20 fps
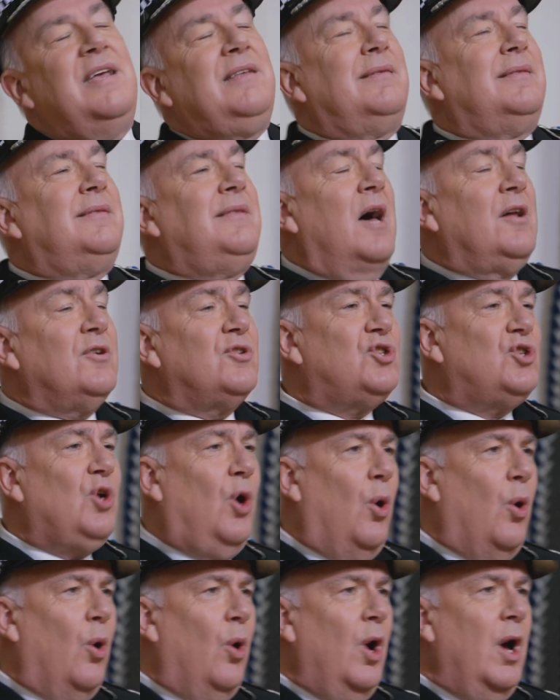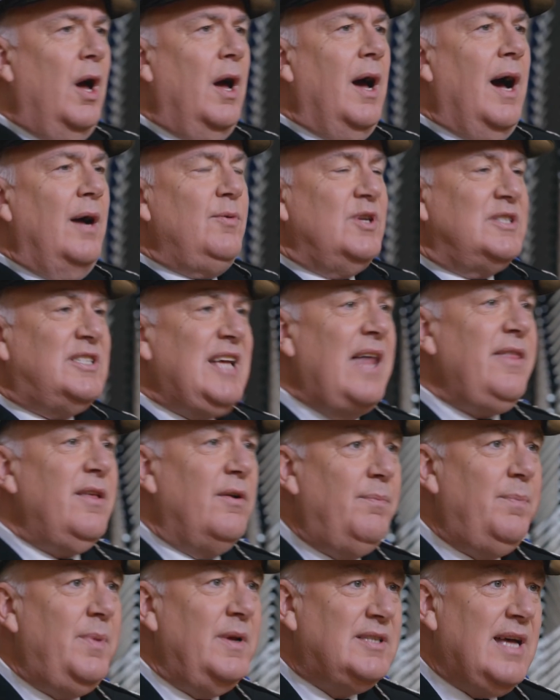sake, Thurso. I mean, is that
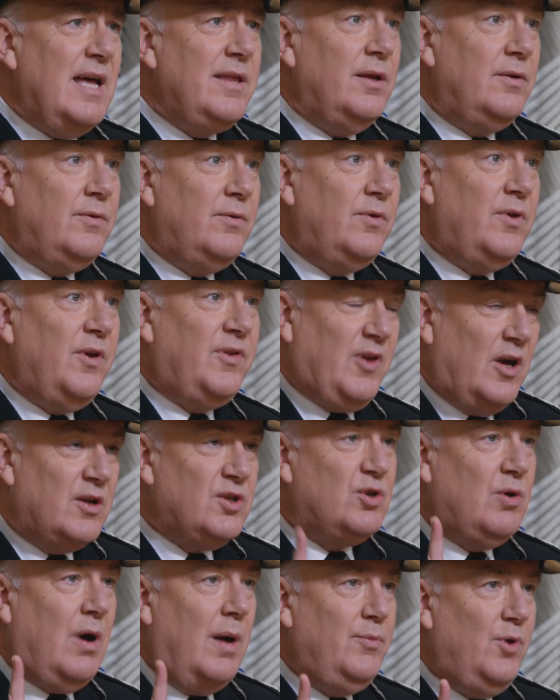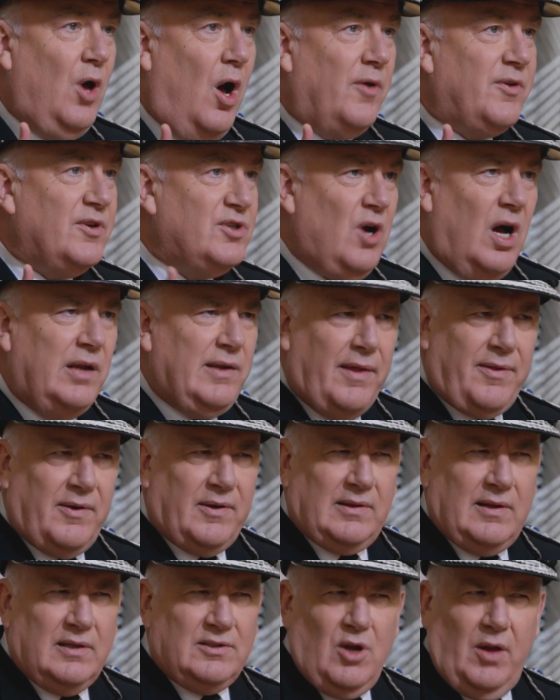the Thurso up? No, there's not another.
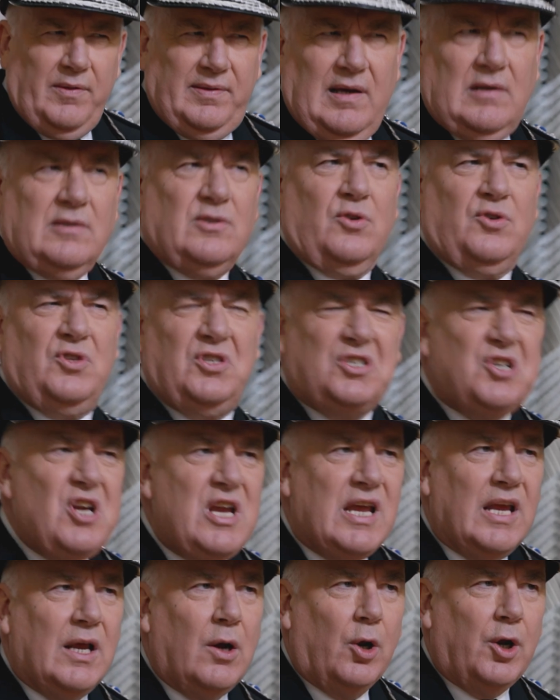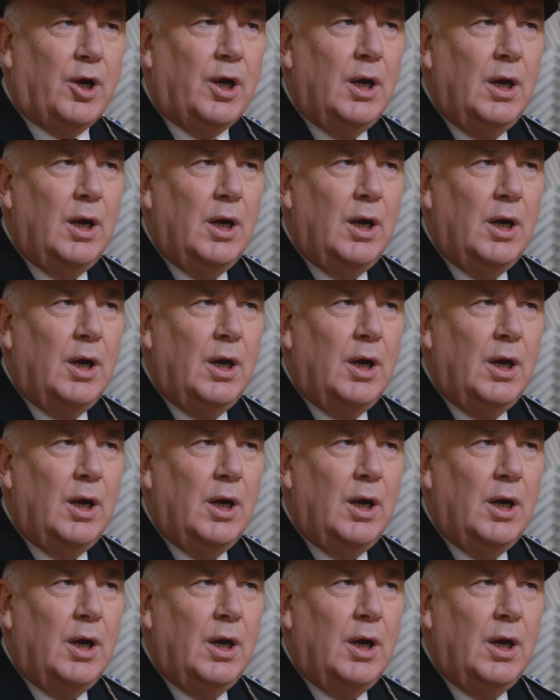There's not Thurso Street or.